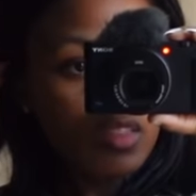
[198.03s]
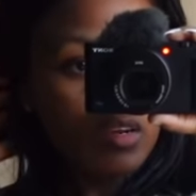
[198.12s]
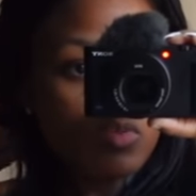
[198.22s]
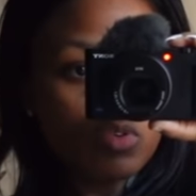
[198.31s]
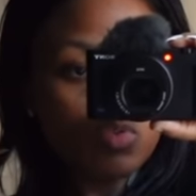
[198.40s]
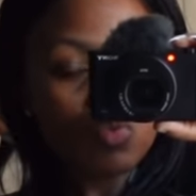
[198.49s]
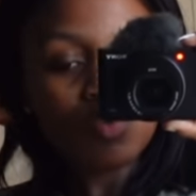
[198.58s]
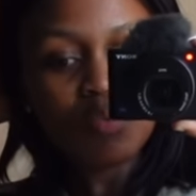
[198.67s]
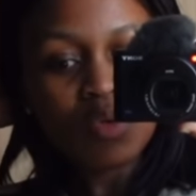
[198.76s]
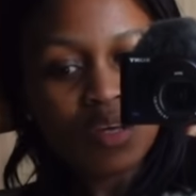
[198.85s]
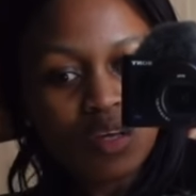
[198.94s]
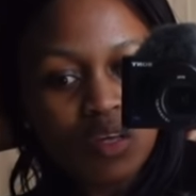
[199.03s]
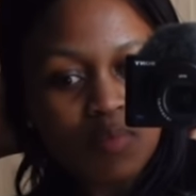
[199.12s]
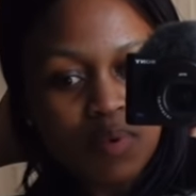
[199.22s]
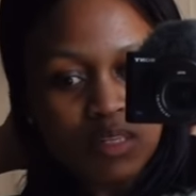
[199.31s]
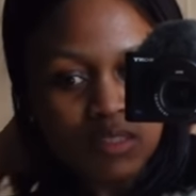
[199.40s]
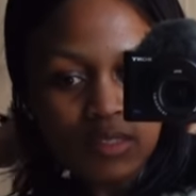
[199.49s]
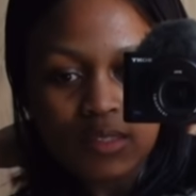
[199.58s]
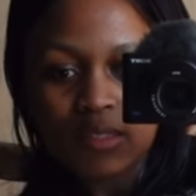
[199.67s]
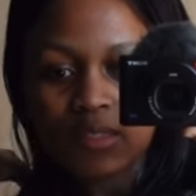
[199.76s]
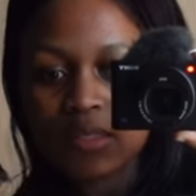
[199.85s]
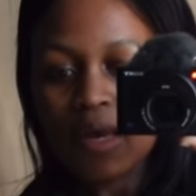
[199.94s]
that it was too big
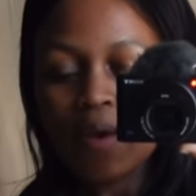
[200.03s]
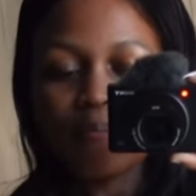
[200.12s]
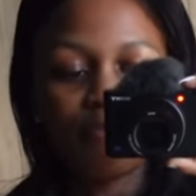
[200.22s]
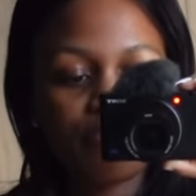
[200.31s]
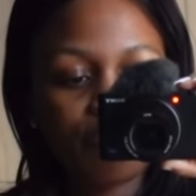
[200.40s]
but yeah